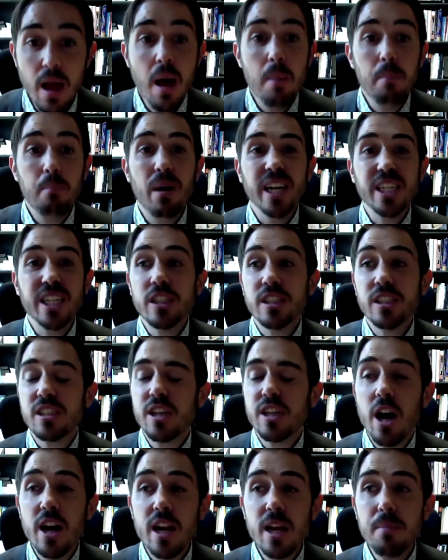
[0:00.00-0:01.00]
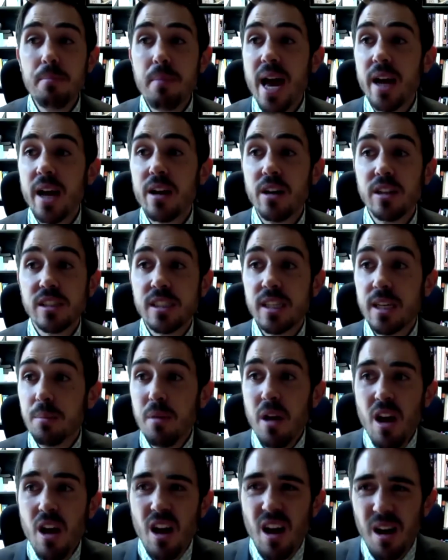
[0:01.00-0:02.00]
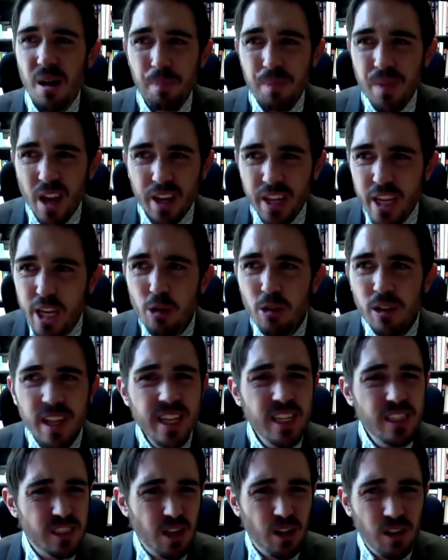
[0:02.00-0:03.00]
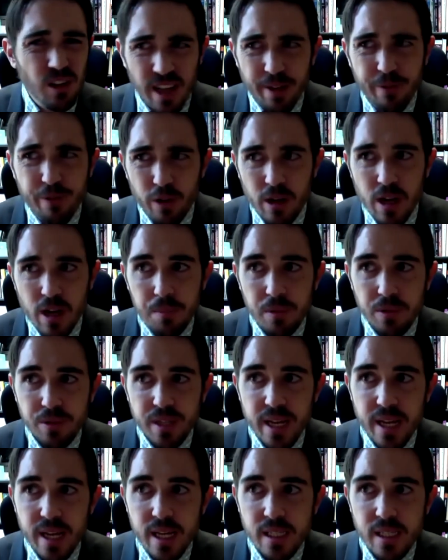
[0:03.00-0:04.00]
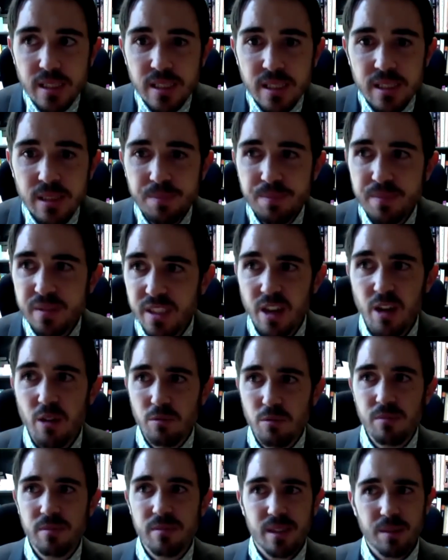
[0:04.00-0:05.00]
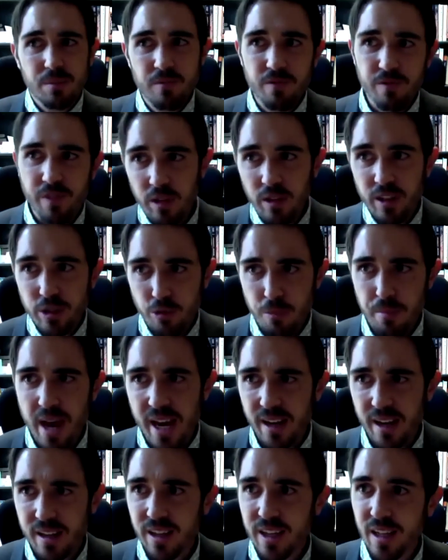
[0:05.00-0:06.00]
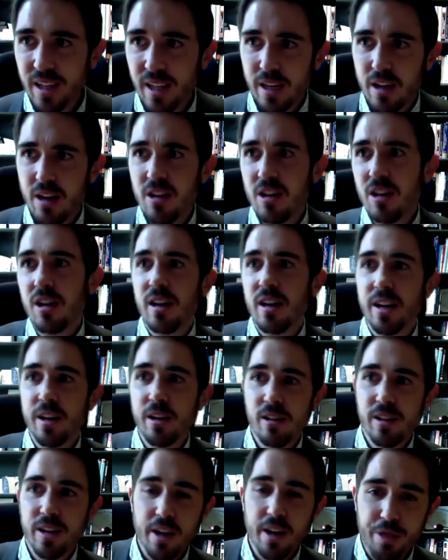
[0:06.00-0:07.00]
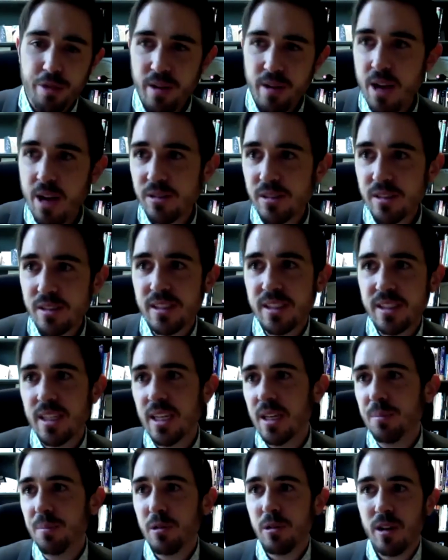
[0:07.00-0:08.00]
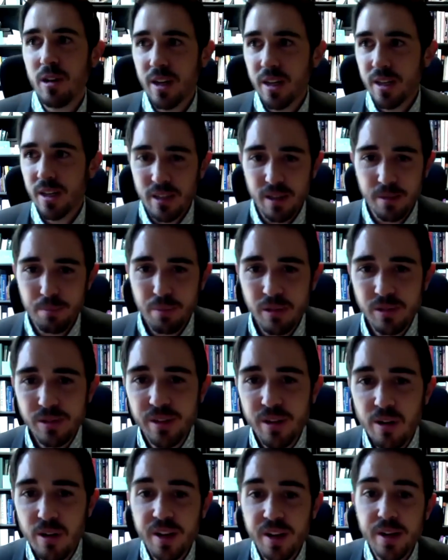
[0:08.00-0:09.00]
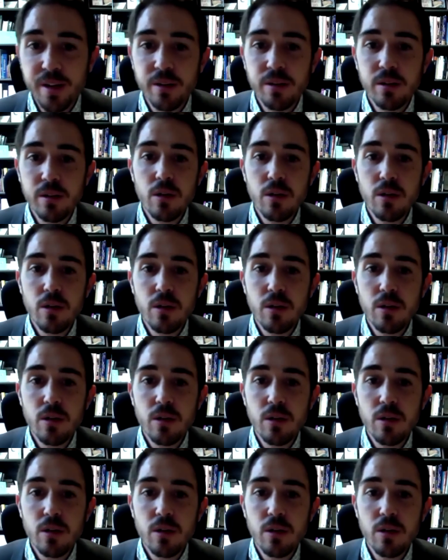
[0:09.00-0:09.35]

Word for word: by just cutting back on sleep um, acutely. So, like for a couple days, you know, fairly dramatically, like, oh, I only got three hours of sleep or I, I pulled an all nighter.